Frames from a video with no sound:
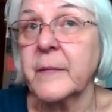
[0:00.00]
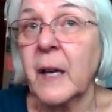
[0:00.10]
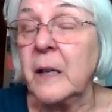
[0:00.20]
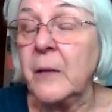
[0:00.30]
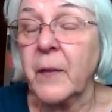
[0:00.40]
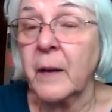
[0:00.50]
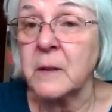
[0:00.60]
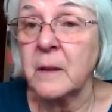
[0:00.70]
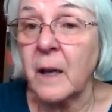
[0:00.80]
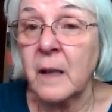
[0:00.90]

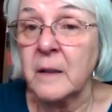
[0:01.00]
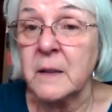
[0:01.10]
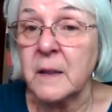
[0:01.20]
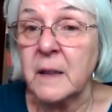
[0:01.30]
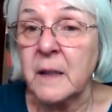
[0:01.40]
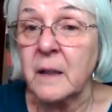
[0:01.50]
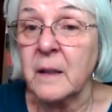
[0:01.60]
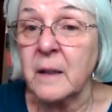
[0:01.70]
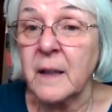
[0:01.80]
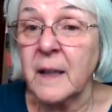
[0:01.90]
$90,000 a
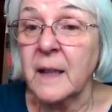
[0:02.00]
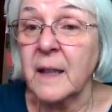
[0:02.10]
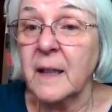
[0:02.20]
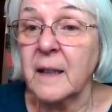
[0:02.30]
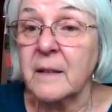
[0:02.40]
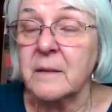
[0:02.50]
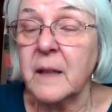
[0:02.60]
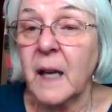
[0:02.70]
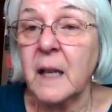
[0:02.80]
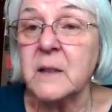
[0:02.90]
year
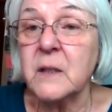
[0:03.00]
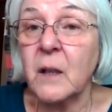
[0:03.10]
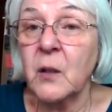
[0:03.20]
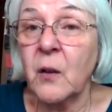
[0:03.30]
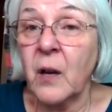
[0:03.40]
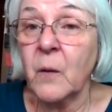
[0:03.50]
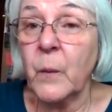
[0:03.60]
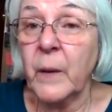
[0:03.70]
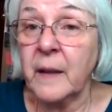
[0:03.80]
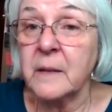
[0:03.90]
that's a long way.